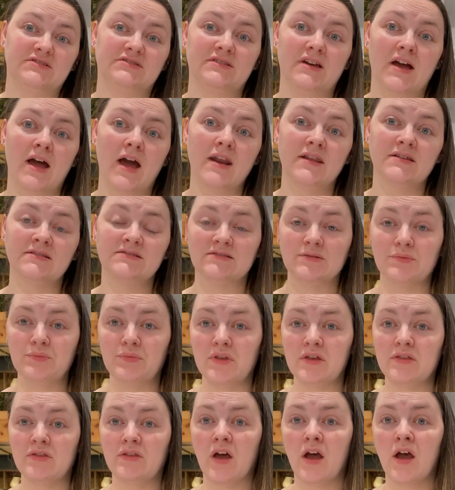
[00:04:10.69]
That is
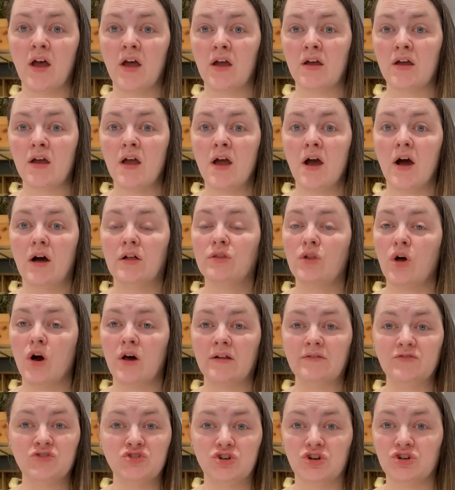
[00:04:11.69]
something that a lot
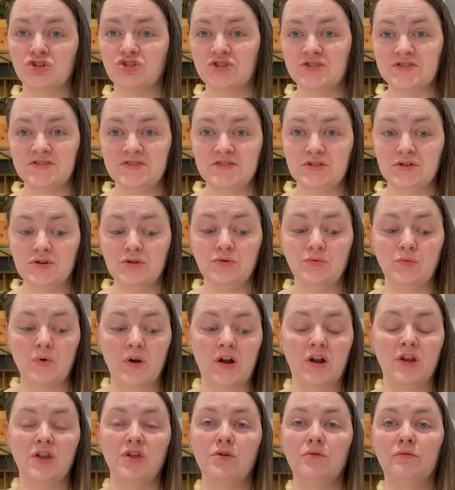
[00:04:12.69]
of churches do, where
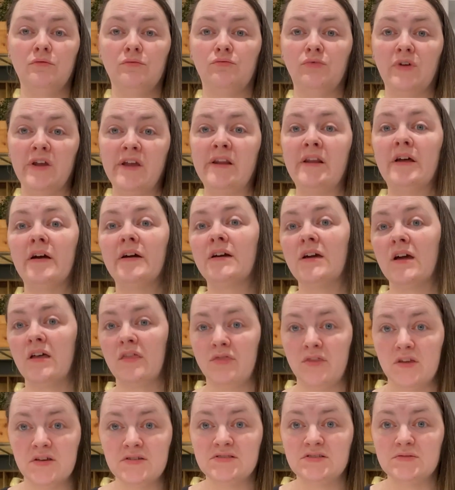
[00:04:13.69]
you read a
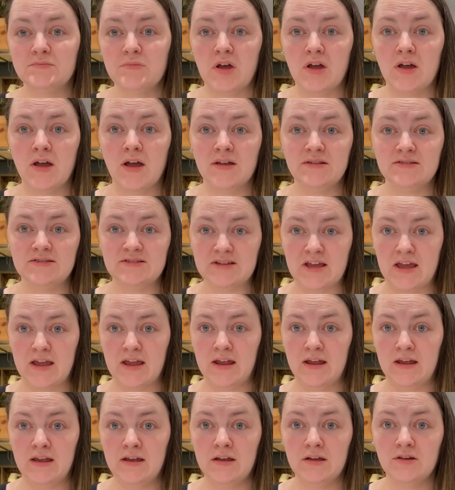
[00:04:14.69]
kathisma a
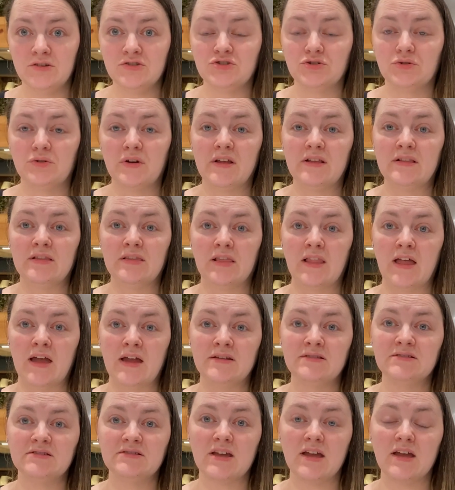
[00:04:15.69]
day during
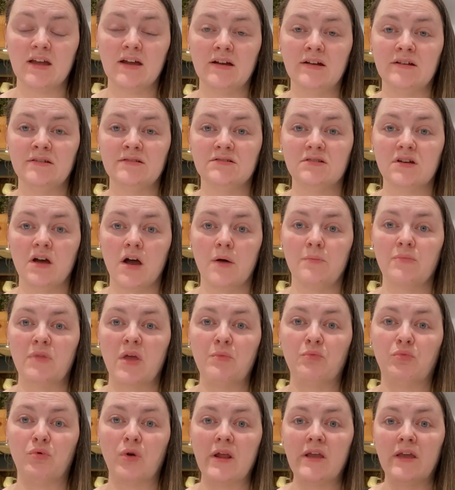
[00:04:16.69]
Lent, and they
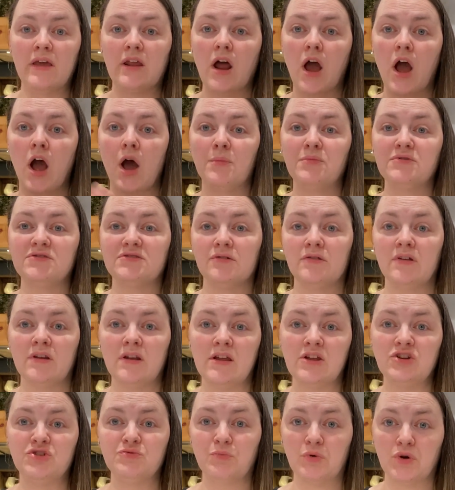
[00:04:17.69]
break it up so that
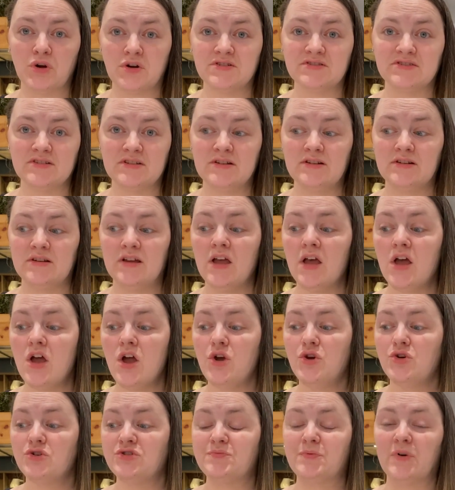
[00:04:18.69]
each person
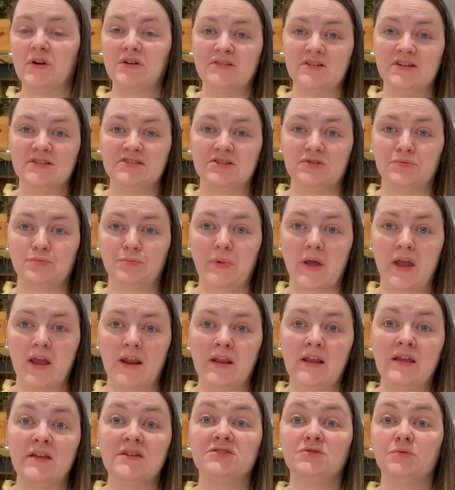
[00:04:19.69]
who's
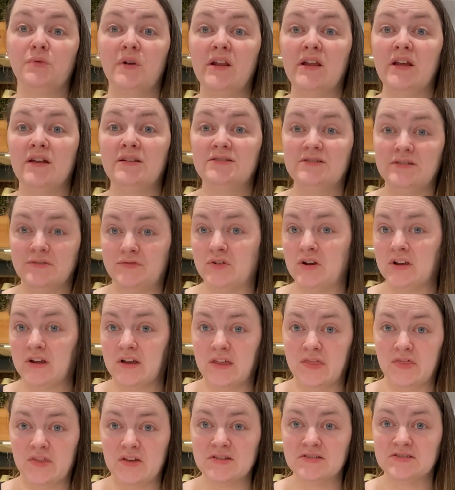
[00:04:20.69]
participating is reading a different
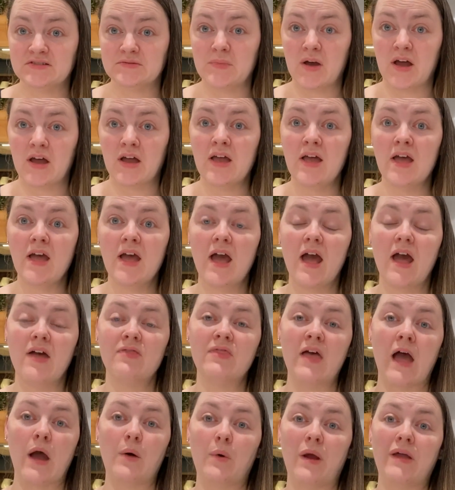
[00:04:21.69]
kathisma,
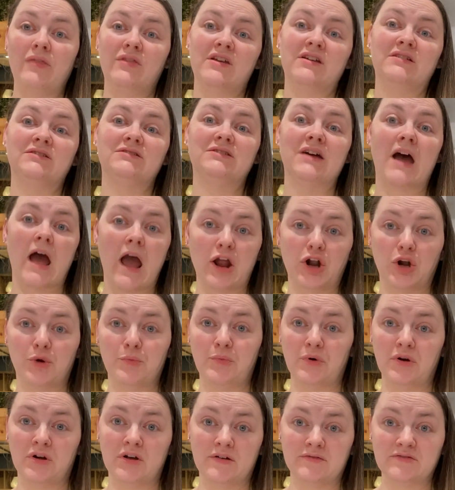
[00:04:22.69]
and that way the entire
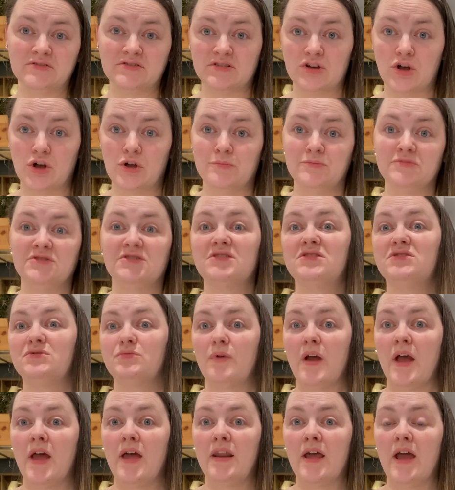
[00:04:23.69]
book of Psalms is
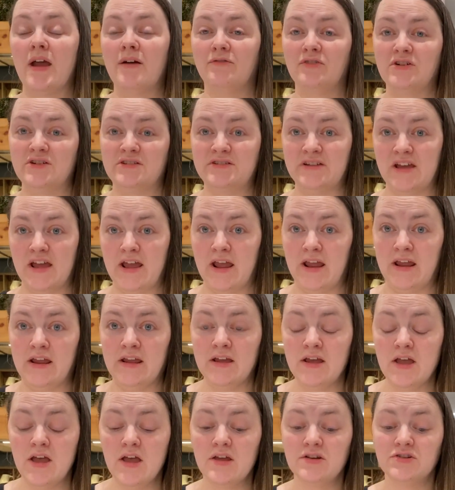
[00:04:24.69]
read every
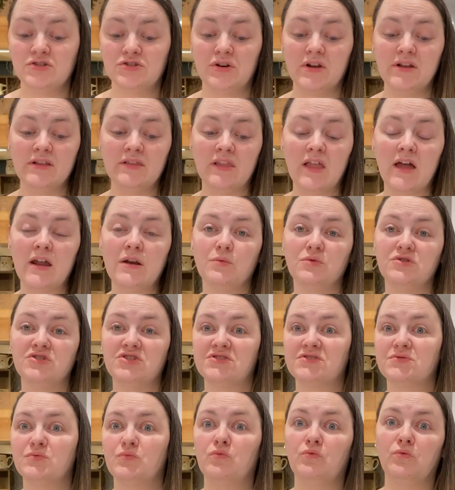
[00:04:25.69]
day during Lent, which
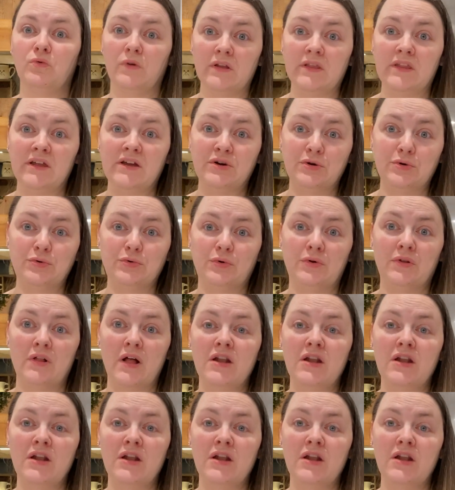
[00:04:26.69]
is really cool.